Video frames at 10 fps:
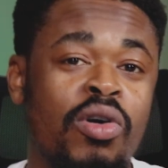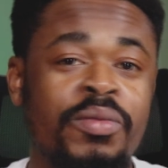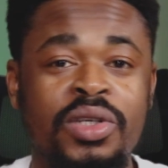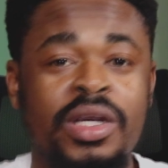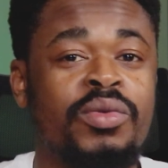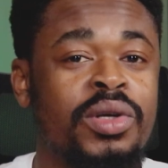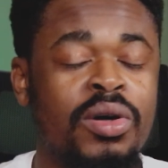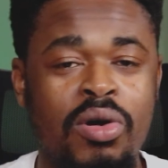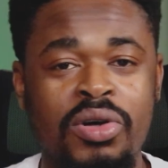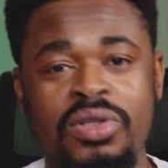communicate with
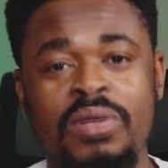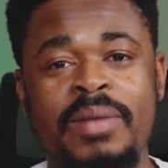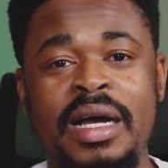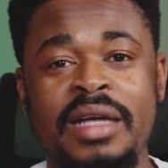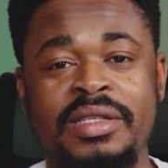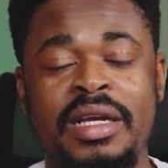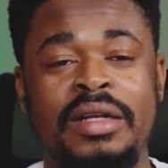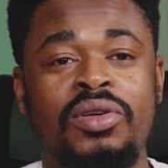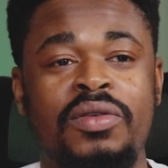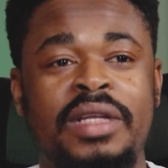your customers
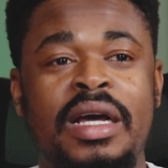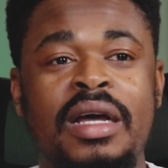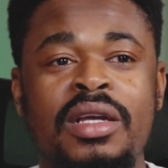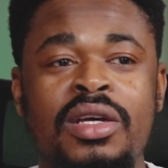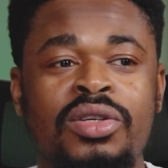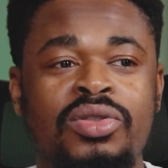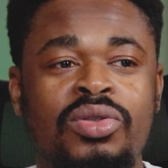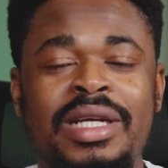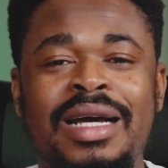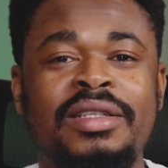and all of that.
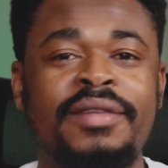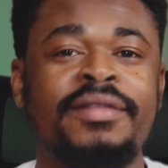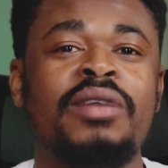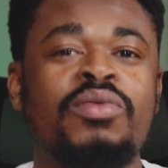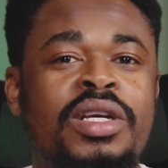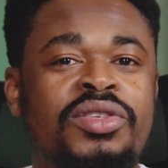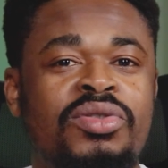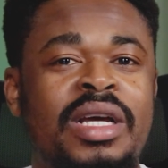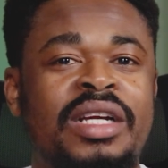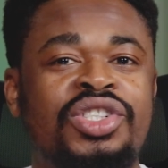So there are different ways
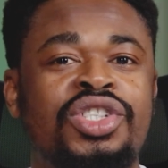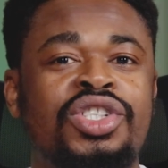you can